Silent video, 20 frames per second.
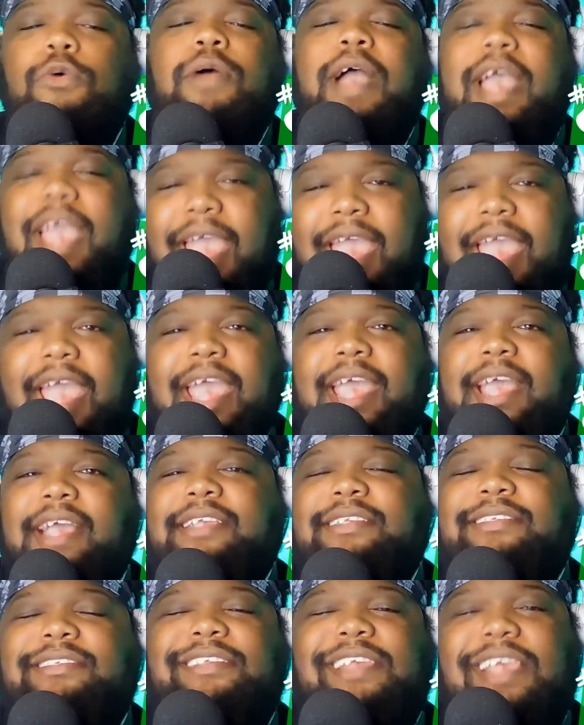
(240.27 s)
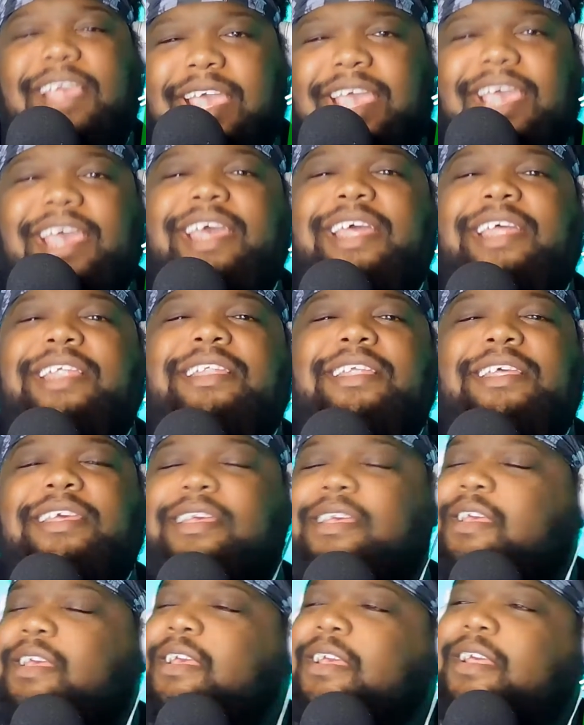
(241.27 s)
eggs in
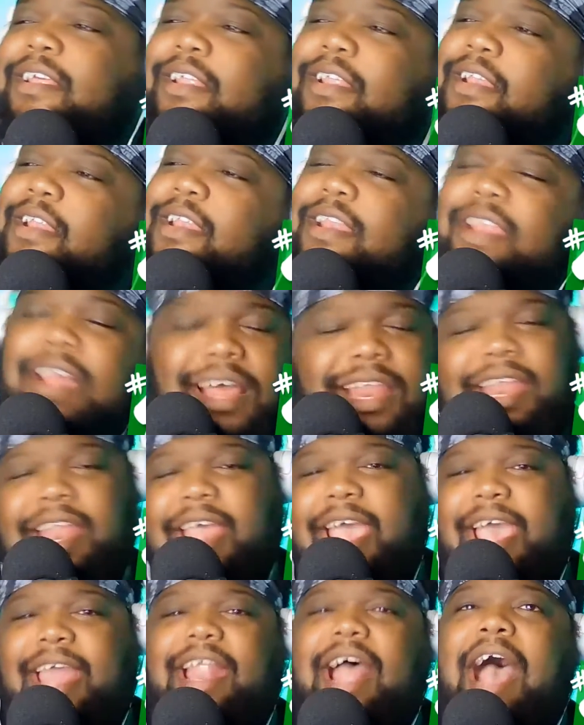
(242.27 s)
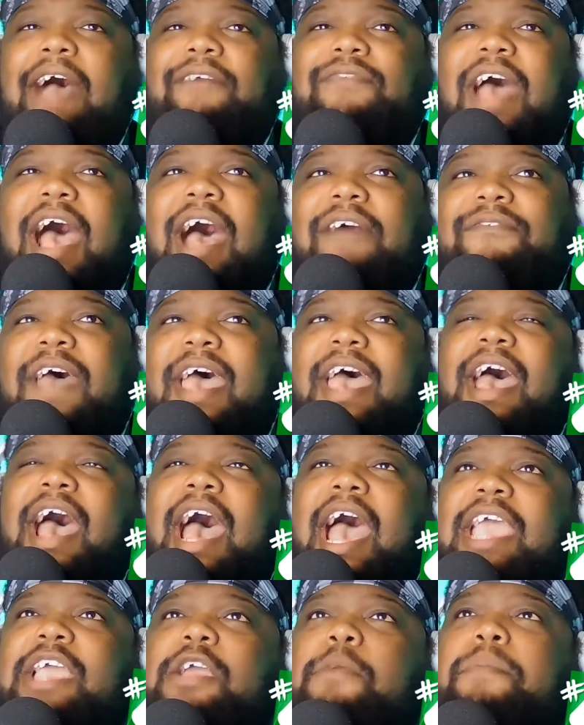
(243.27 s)
none of that.
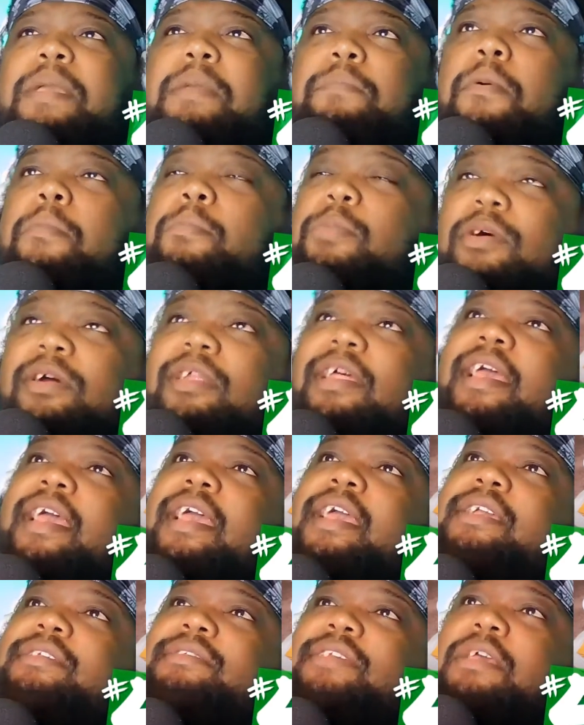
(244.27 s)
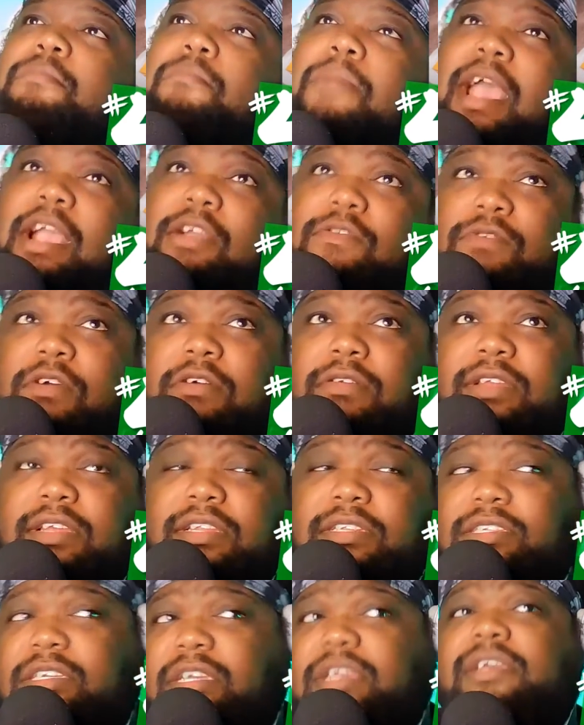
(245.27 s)
I hear people put eggs in macaroni and
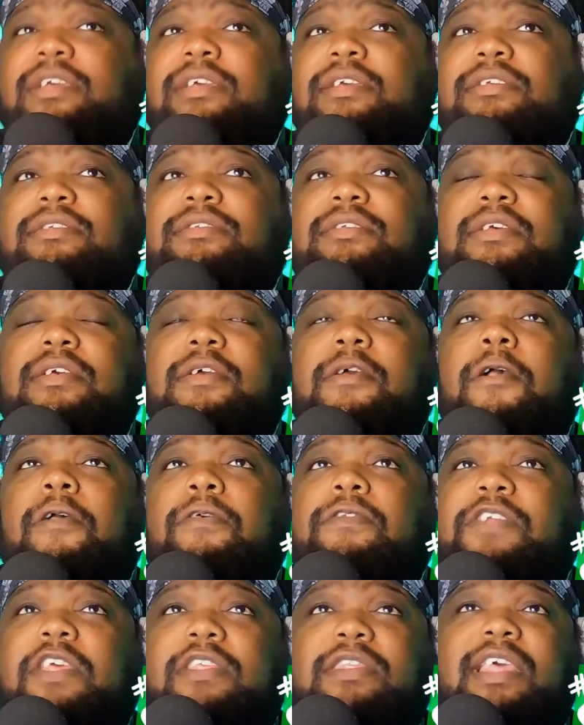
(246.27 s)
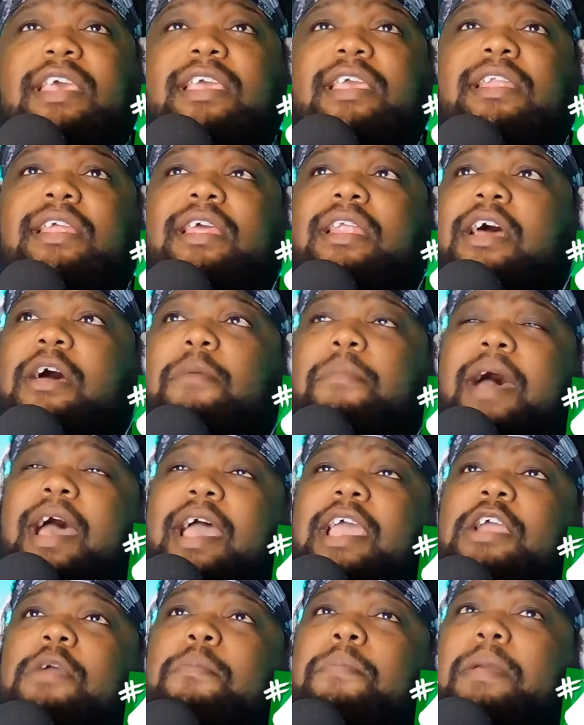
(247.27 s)
cheese to thicken it up. I
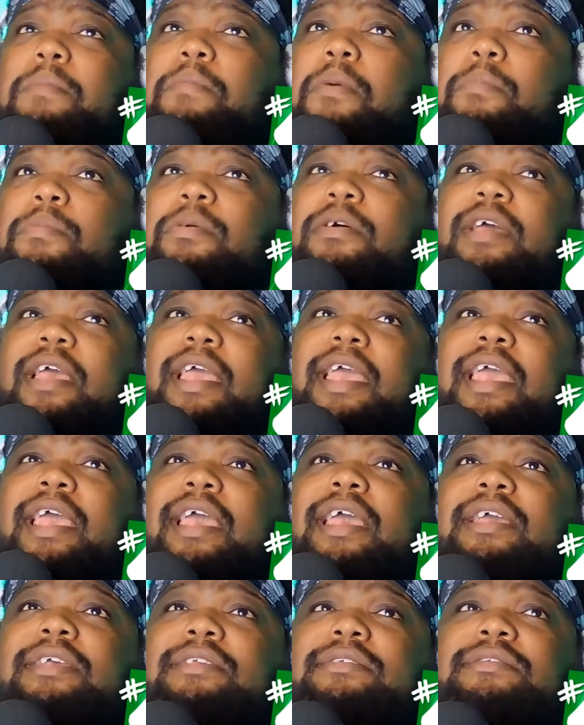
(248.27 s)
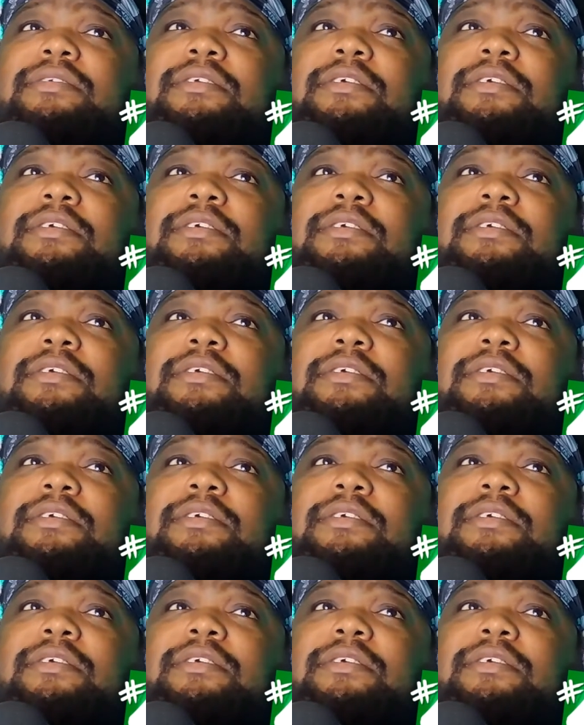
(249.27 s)
hear people put eggs